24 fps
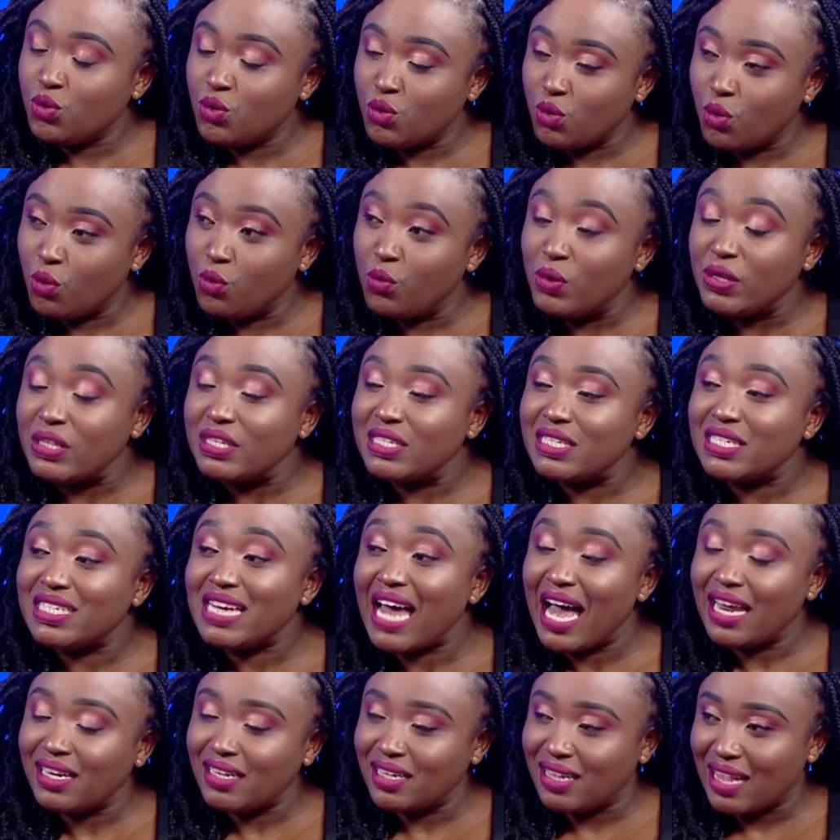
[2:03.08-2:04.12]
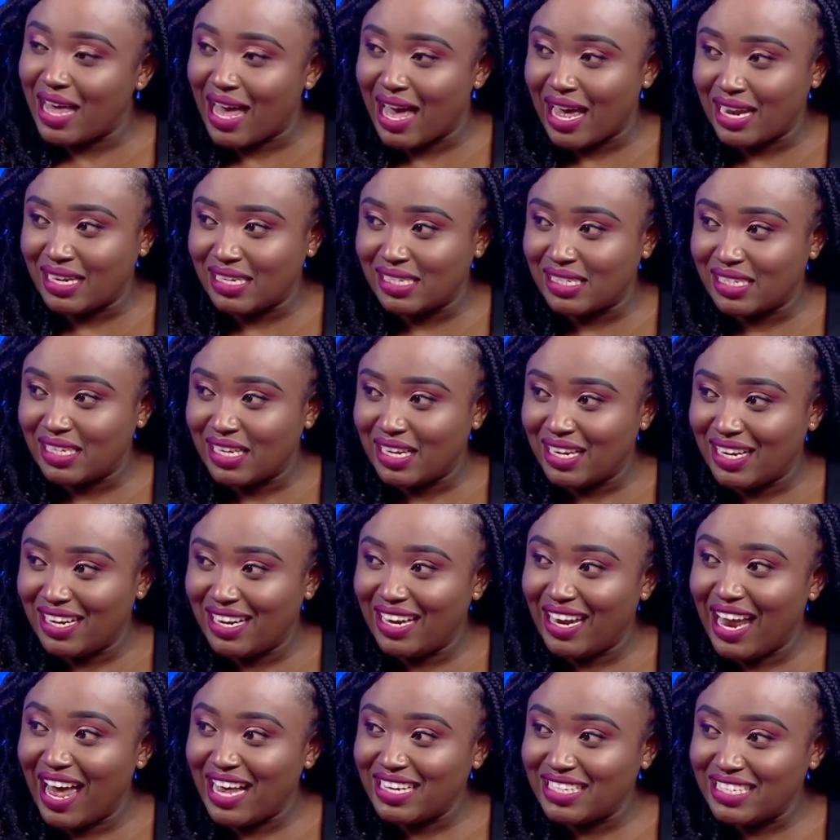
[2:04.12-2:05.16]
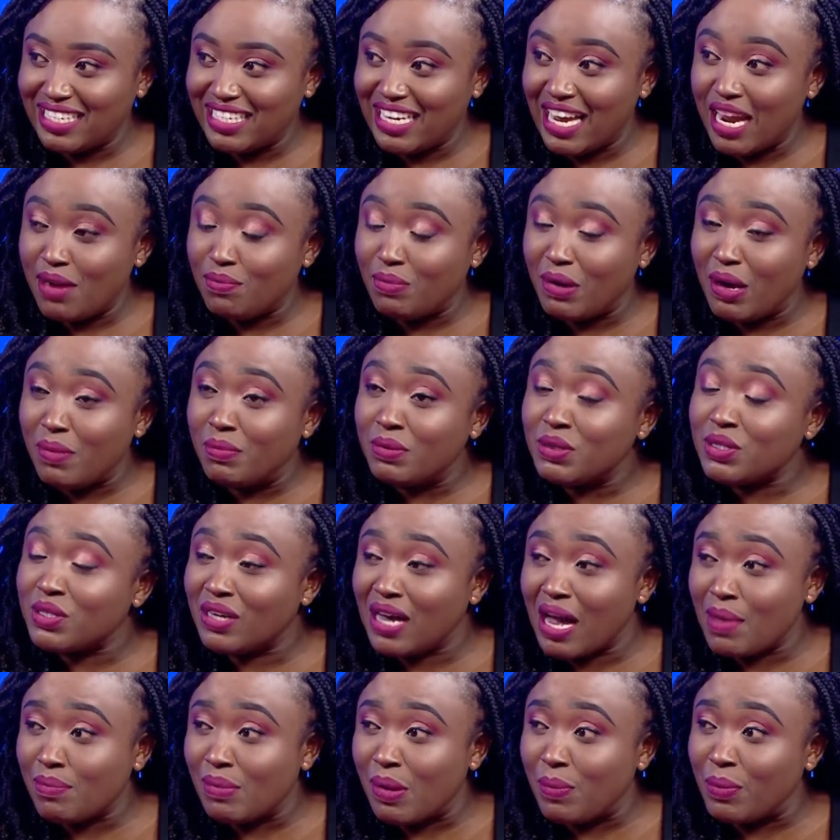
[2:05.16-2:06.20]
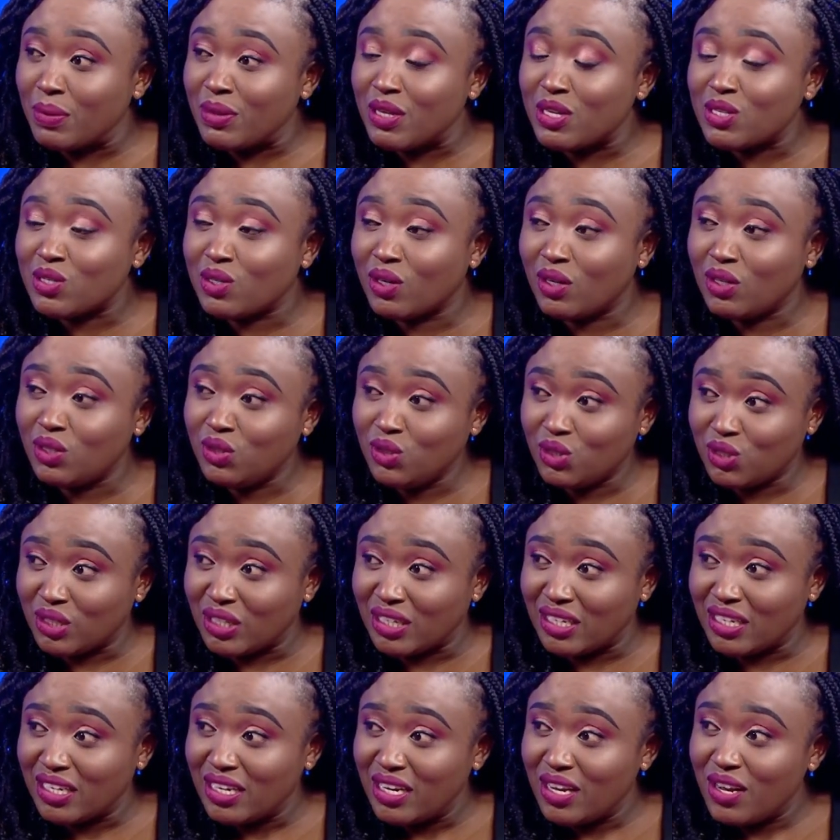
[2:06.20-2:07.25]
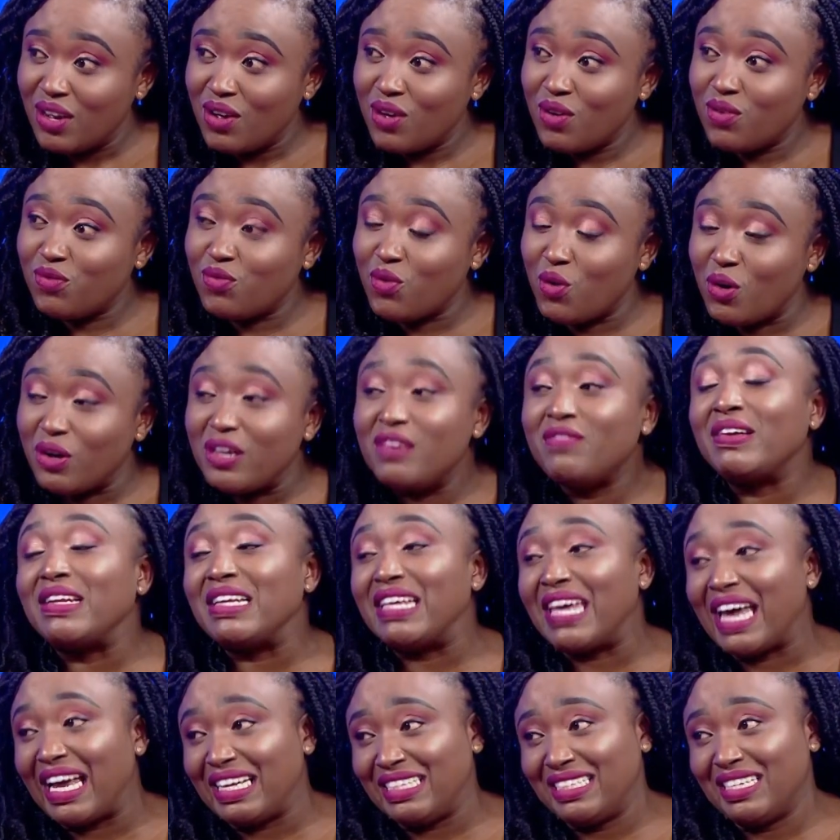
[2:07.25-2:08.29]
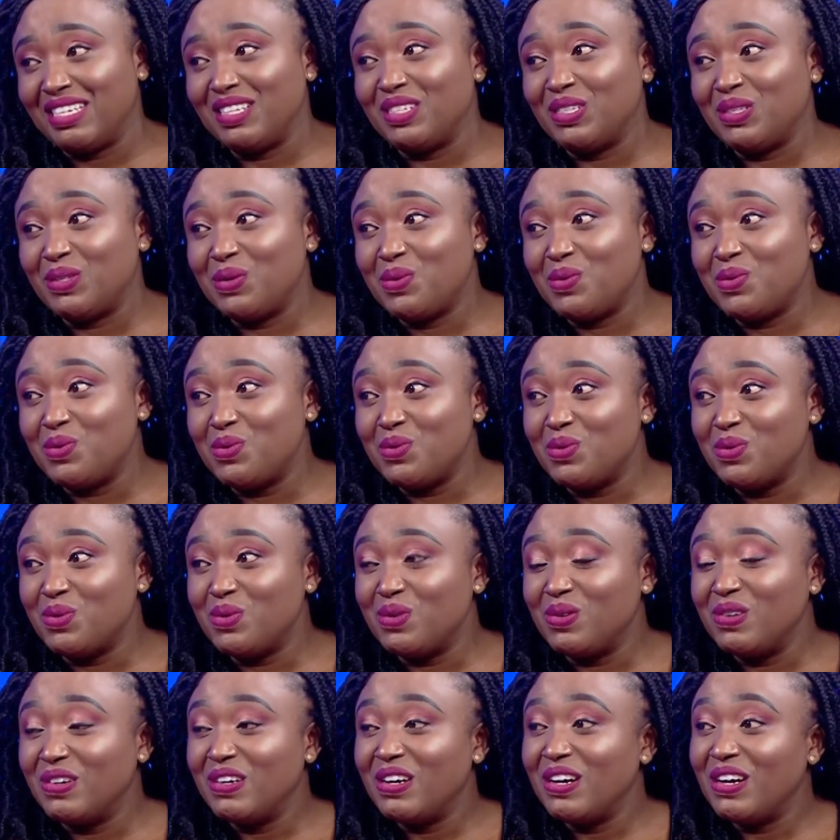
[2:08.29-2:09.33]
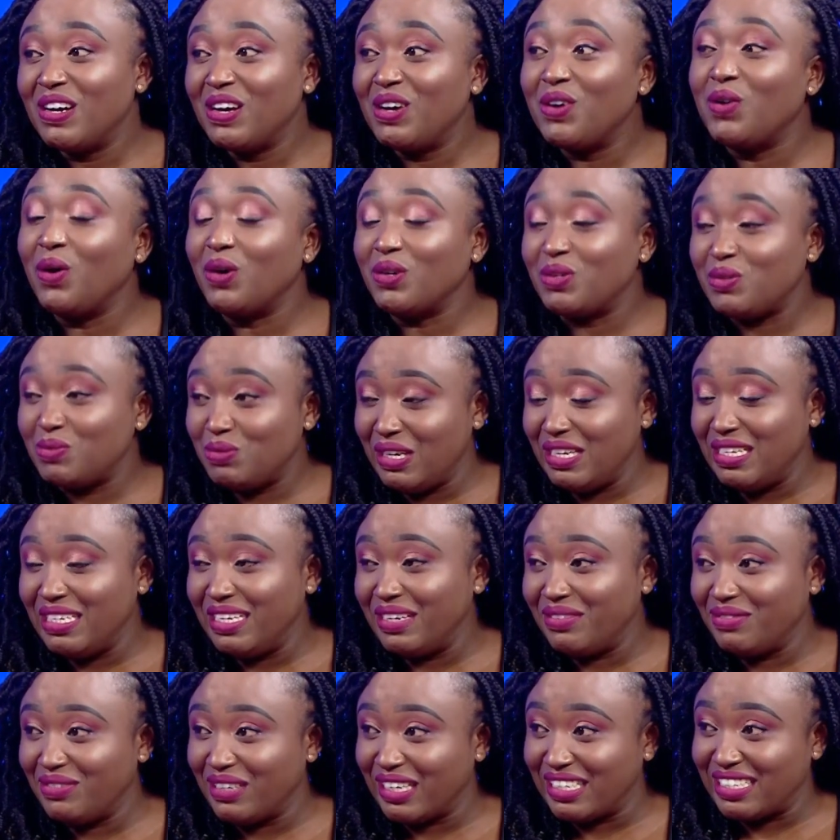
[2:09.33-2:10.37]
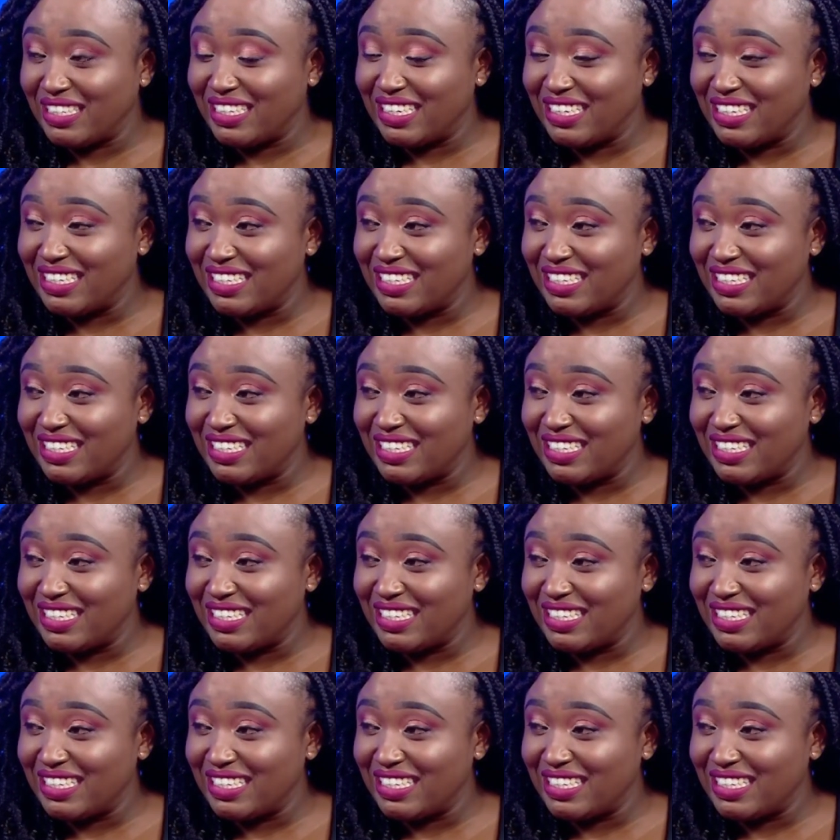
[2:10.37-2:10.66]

you know, withstand that last year and be able to come up with a solution for even Kenyans who got really affected?